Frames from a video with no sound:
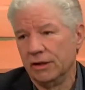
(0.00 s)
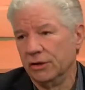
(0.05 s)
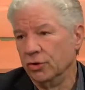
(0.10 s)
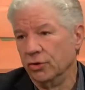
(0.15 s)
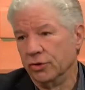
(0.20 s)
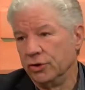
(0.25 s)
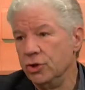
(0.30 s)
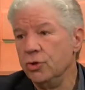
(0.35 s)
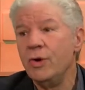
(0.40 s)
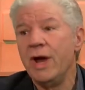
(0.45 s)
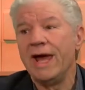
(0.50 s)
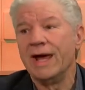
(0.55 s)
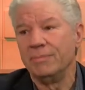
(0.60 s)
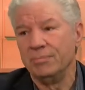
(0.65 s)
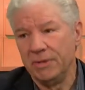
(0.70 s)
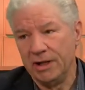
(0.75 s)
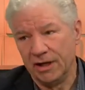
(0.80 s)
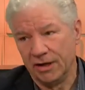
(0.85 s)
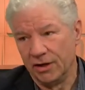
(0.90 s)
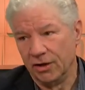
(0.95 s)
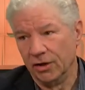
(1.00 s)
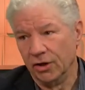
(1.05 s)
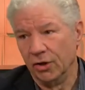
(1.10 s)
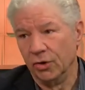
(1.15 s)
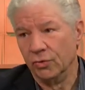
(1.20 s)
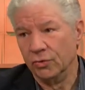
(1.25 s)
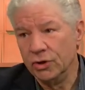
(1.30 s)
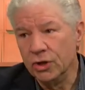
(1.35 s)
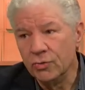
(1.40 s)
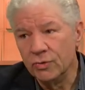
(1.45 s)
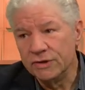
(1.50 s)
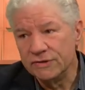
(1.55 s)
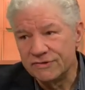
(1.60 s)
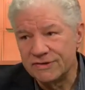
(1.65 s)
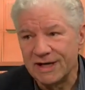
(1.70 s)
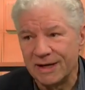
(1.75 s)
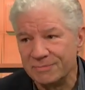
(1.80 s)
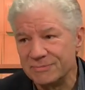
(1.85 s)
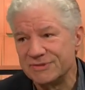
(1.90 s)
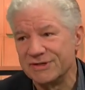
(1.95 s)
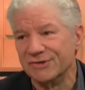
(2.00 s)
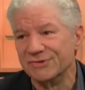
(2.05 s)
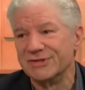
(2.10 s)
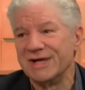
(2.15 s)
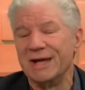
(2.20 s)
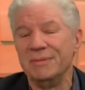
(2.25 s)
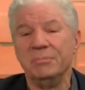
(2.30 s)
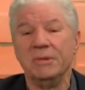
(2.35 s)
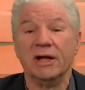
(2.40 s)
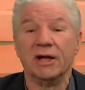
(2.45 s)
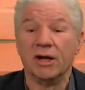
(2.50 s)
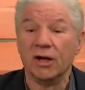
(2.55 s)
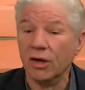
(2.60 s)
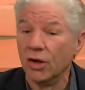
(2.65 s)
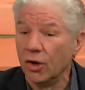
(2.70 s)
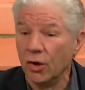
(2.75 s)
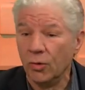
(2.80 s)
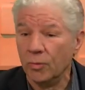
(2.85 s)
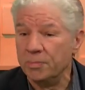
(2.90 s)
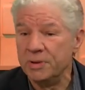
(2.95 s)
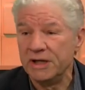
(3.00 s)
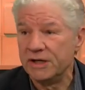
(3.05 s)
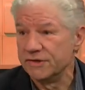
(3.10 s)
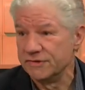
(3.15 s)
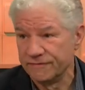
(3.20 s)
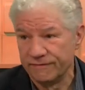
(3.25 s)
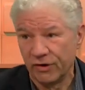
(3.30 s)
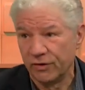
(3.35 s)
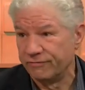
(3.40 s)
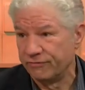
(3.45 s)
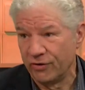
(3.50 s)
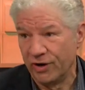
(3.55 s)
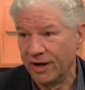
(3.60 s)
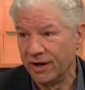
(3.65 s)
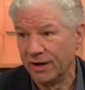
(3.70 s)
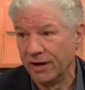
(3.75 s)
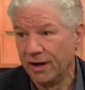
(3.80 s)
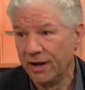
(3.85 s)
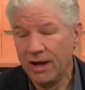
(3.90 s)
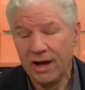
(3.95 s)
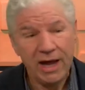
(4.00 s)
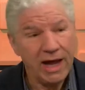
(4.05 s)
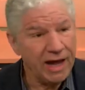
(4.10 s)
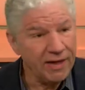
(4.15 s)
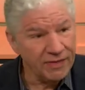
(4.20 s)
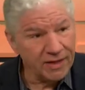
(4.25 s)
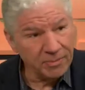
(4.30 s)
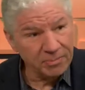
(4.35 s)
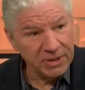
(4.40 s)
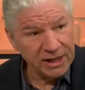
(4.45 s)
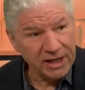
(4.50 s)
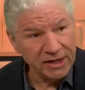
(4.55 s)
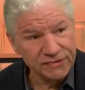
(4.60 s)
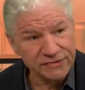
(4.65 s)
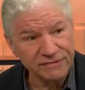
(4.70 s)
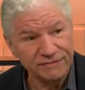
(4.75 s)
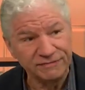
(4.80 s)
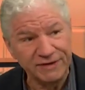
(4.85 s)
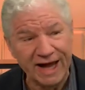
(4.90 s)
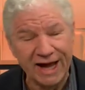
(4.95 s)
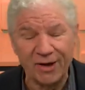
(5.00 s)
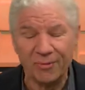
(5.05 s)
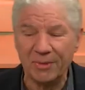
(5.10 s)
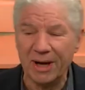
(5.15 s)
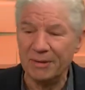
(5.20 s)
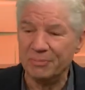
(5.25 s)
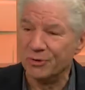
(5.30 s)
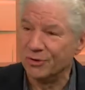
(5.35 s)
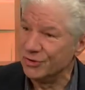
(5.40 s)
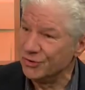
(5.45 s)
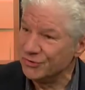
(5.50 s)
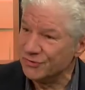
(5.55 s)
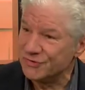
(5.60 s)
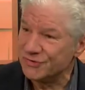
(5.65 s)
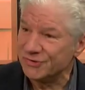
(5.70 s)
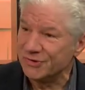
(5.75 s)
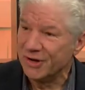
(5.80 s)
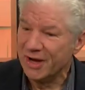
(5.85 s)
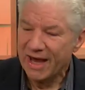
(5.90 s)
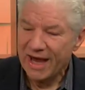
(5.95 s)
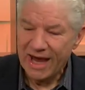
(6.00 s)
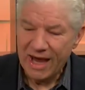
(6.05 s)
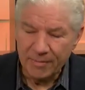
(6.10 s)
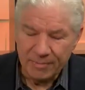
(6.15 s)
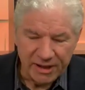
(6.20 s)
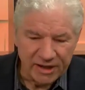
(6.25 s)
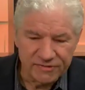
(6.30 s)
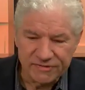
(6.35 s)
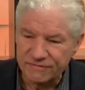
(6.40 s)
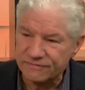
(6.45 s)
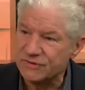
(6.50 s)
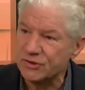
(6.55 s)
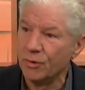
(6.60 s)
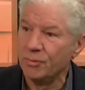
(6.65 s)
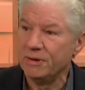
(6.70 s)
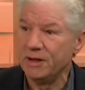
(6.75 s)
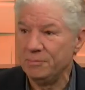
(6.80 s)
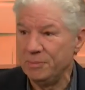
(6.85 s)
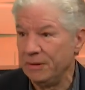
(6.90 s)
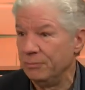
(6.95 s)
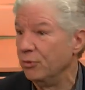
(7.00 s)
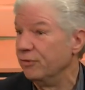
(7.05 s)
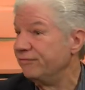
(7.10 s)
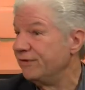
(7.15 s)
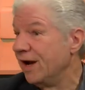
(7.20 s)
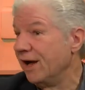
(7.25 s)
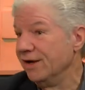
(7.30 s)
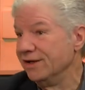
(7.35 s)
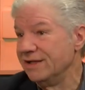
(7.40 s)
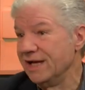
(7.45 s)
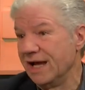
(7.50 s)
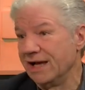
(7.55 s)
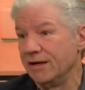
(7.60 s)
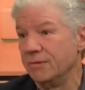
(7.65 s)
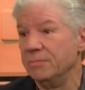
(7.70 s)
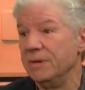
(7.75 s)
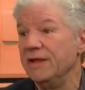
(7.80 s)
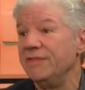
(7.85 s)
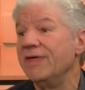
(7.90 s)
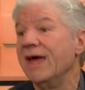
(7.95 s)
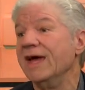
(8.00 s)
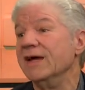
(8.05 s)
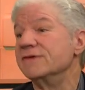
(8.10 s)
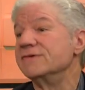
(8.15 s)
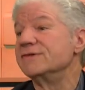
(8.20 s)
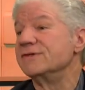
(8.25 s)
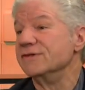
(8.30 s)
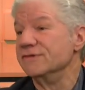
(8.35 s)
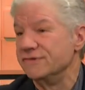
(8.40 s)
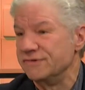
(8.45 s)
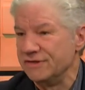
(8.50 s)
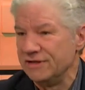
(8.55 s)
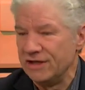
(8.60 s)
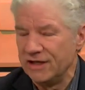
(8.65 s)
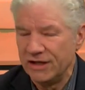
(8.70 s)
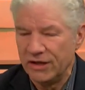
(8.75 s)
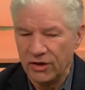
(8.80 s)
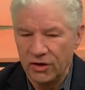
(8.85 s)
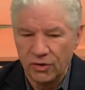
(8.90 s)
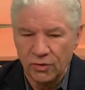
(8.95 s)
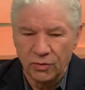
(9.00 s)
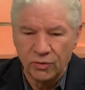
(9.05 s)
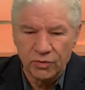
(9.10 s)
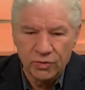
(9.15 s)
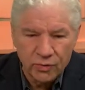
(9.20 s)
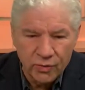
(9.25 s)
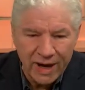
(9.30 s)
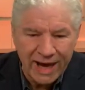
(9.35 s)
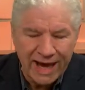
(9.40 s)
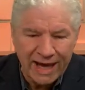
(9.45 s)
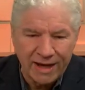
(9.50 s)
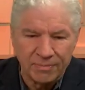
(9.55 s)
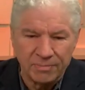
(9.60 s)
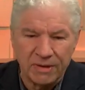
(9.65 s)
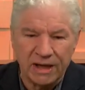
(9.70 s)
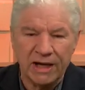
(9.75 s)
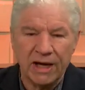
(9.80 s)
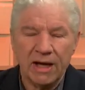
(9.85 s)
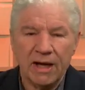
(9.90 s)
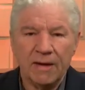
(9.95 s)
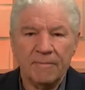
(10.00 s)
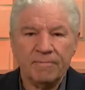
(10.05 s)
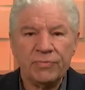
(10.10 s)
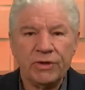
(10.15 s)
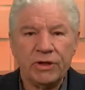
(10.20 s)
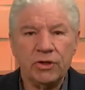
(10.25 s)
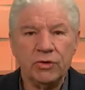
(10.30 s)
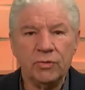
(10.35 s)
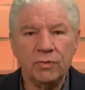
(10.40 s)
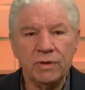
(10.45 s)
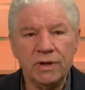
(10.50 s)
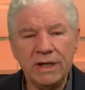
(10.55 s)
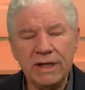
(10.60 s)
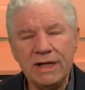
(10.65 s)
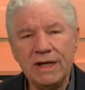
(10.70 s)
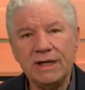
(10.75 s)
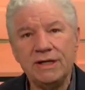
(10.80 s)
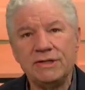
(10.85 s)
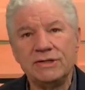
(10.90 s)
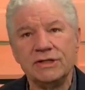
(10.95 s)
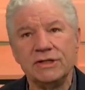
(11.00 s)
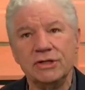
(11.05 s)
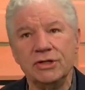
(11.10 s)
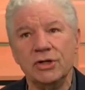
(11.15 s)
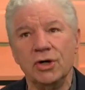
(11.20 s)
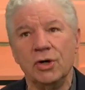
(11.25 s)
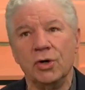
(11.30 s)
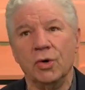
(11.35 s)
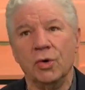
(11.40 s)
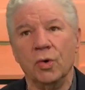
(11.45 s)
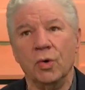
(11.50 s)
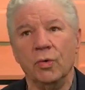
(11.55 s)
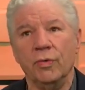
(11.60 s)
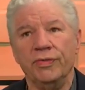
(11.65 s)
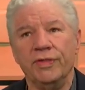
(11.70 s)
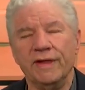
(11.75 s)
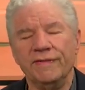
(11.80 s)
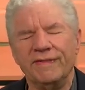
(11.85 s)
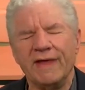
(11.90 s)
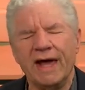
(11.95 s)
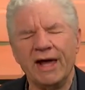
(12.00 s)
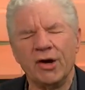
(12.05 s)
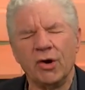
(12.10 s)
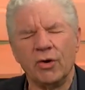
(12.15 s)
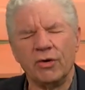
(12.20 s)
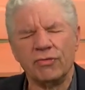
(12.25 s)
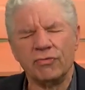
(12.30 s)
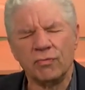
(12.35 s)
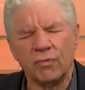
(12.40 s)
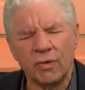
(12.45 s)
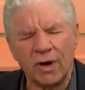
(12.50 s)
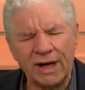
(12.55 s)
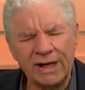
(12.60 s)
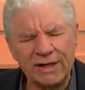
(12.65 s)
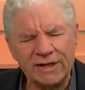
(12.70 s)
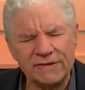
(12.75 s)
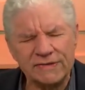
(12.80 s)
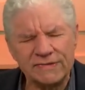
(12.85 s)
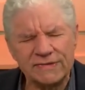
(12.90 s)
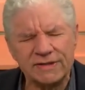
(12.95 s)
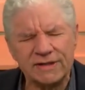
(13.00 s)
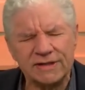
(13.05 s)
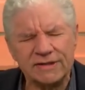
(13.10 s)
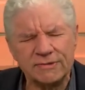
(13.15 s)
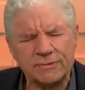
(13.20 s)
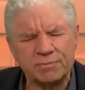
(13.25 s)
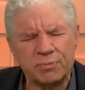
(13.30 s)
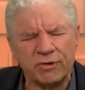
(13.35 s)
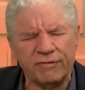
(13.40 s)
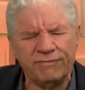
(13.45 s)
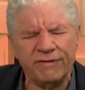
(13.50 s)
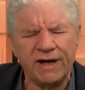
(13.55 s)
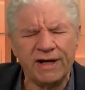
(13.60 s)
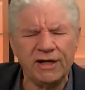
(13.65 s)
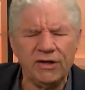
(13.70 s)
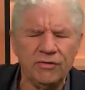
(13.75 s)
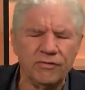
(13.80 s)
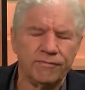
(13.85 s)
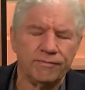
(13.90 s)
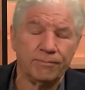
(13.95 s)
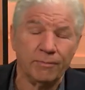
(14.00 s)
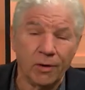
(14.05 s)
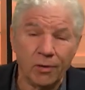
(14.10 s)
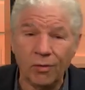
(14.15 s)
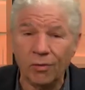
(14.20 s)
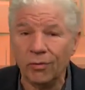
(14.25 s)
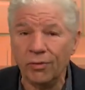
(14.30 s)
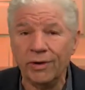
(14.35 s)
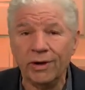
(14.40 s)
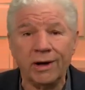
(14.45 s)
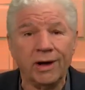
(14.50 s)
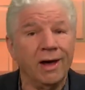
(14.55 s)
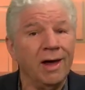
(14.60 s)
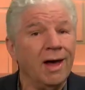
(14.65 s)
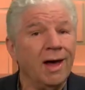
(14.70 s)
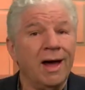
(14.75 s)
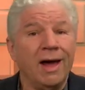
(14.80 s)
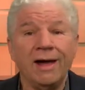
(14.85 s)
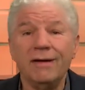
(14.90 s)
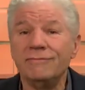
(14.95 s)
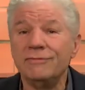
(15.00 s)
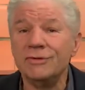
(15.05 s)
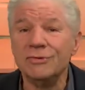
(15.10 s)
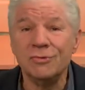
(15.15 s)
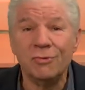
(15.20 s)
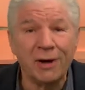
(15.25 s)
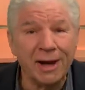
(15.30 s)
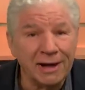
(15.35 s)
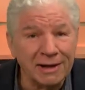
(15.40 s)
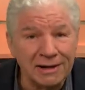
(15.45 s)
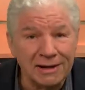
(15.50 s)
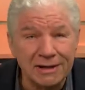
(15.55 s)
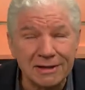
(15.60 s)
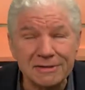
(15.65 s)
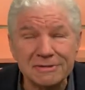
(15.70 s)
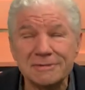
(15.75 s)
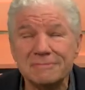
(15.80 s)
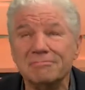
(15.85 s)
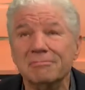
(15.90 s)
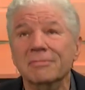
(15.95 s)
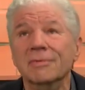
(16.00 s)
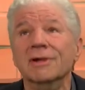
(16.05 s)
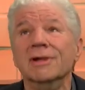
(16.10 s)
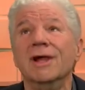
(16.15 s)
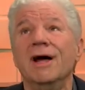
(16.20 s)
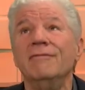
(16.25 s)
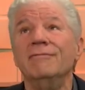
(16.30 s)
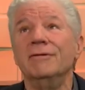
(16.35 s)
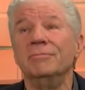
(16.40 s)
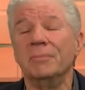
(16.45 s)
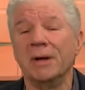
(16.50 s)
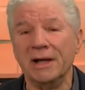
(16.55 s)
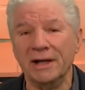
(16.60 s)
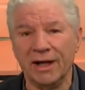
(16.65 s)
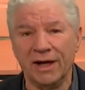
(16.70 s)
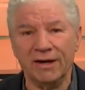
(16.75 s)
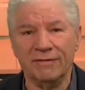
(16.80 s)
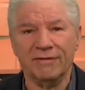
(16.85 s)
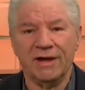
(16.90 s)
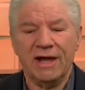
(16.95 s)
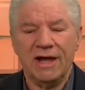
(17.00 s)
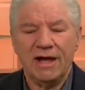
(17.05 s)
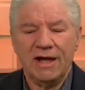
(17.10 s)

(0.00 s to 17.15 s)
Look, you had me at hello. You and stem cells had me at hello because of our friend. And then because of now my producer. And because right. of so many people who have contacted me, thanks to seeing you. You had me. You need to know that that arthritis that is preventing you from holding, I have two grandkids, love my life.